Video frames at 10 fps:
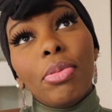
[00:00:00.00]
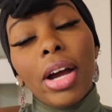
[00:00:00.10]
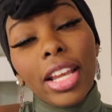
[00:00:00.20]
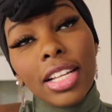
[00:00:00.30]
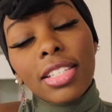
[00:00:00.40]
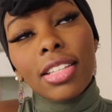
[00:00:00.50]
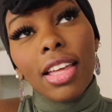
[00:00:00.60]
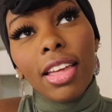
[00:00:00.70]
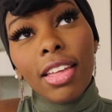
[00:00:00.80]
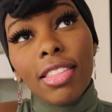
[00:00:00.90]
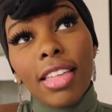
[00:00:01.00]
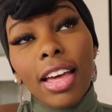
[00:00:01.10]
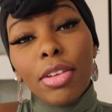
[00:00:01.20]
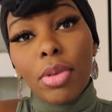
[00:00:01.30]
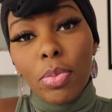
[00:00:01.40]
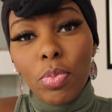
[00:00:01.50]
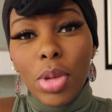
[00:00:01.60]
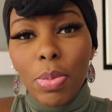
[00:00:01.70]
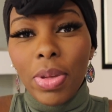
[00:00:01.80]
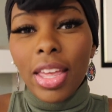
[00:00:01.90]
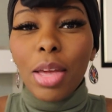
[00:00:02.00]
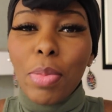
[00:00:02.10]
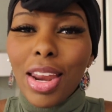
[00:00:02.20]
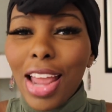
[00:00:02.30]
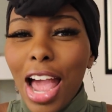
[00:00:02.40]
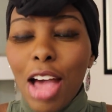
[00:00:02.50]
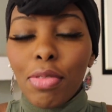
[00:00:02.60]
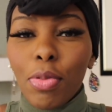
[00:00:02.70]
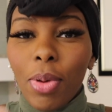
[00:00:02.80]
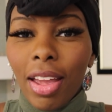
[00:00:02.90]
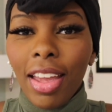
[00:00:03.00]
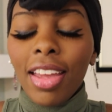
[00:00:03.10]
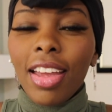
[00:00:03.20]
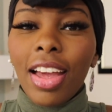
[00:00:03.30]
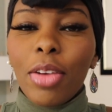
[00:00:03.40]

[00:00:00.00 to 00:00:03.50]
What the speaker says: I could say that maybe I met it halfway.